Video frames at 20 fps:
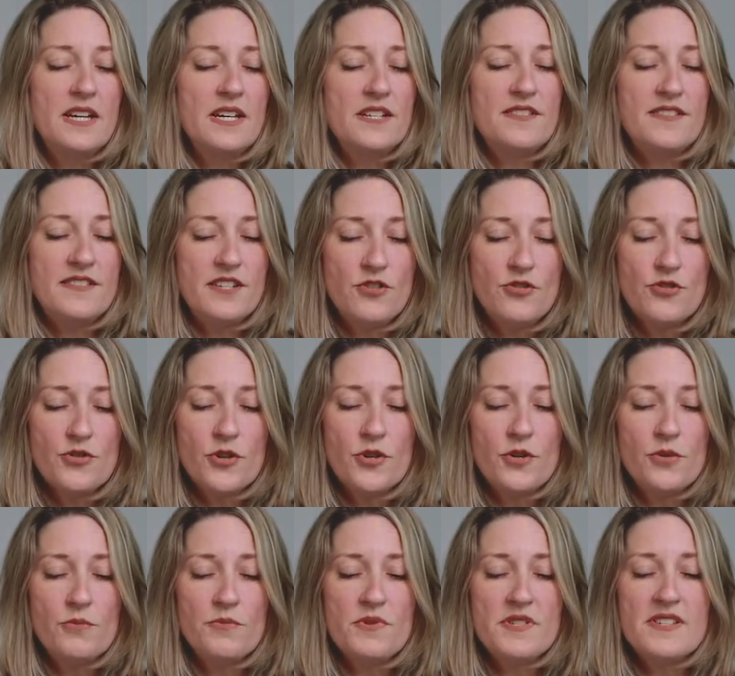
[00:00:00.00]

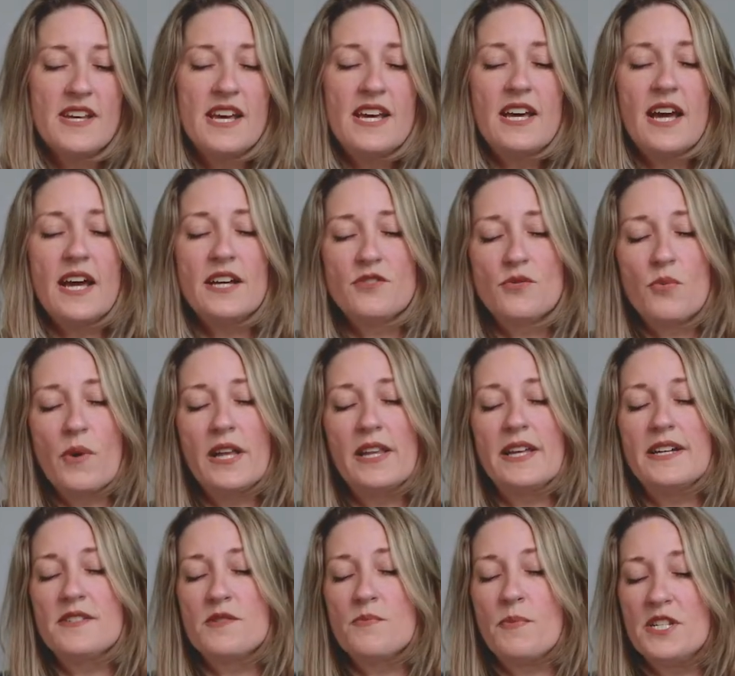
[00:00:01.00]
syndromes, as well
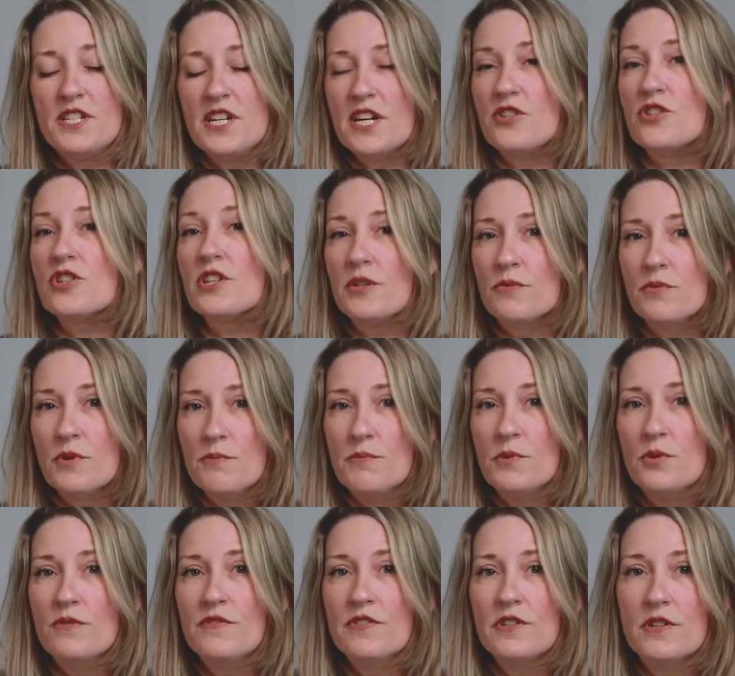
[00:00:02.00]
as potentially
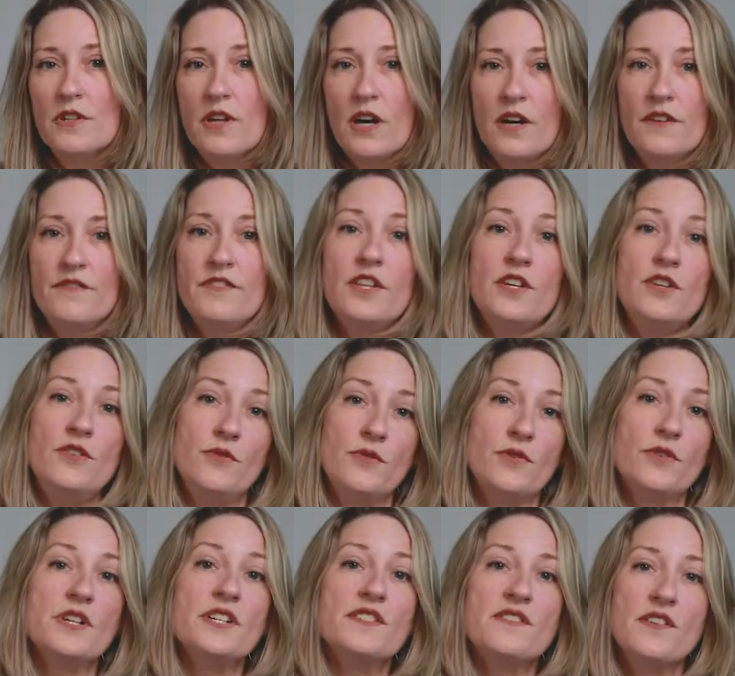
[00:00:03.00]
removal of the
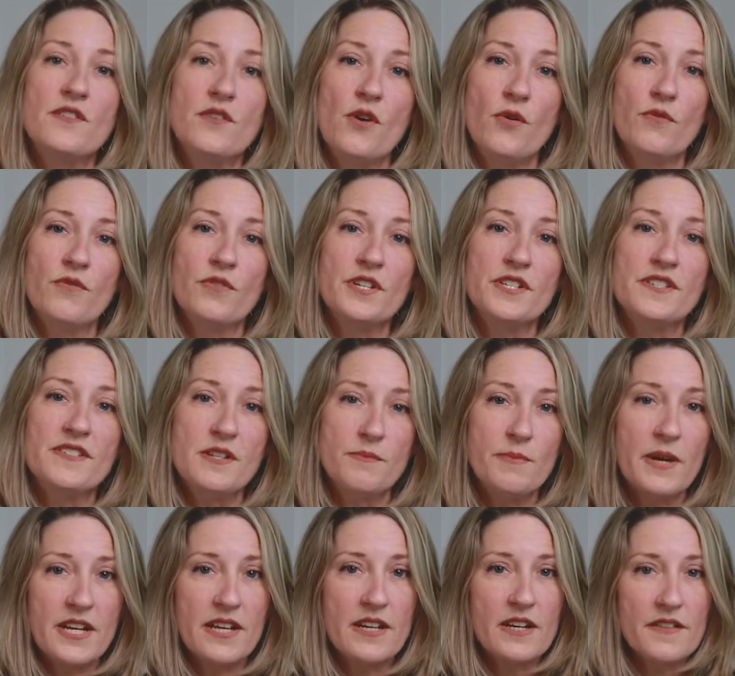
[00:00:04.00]
uterus and ovaries,
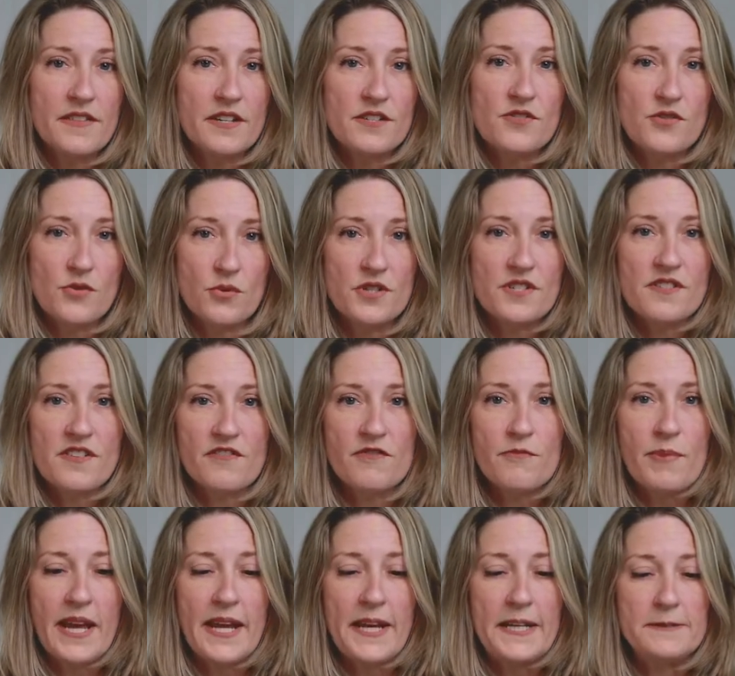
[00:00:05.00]
depending on the source of
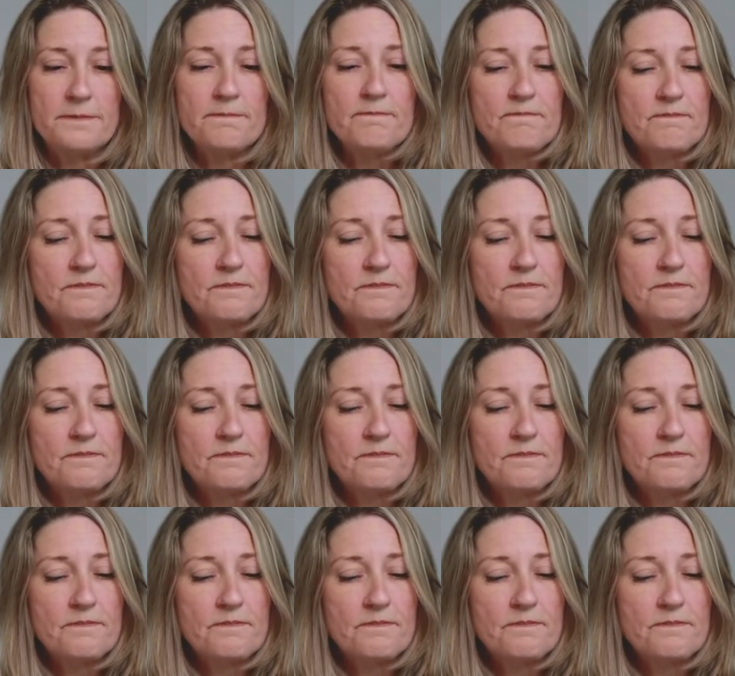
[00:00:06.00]
pain.